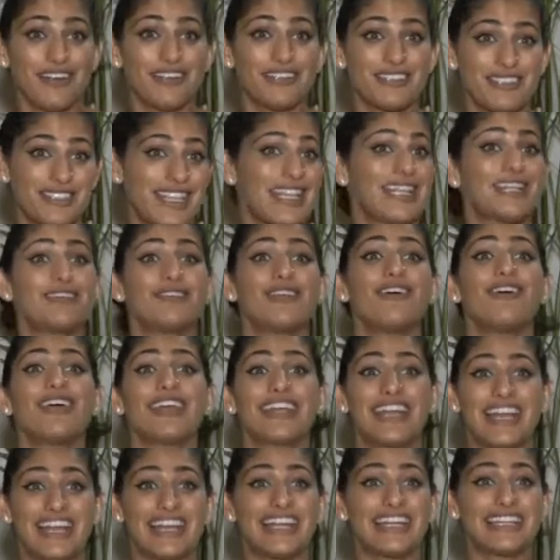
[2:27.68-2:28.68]
on
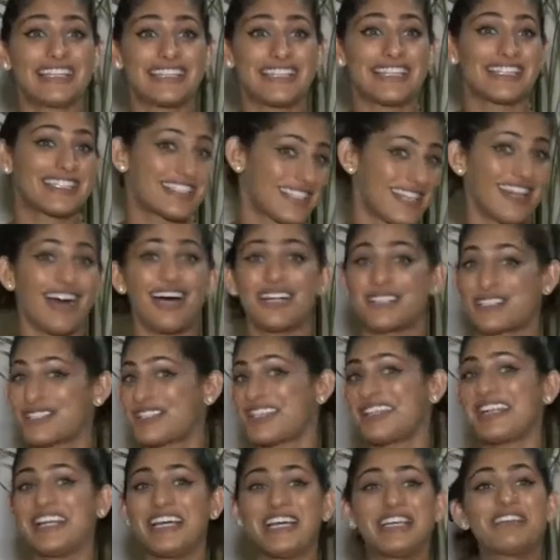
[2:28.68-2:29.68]
celluloid, and it's larger
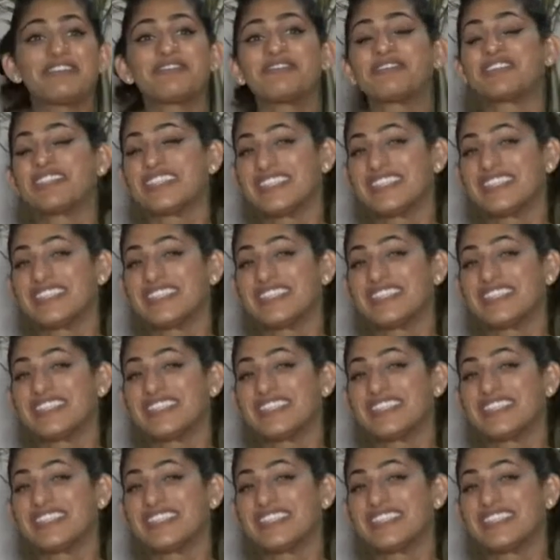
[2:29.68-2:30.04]
than life.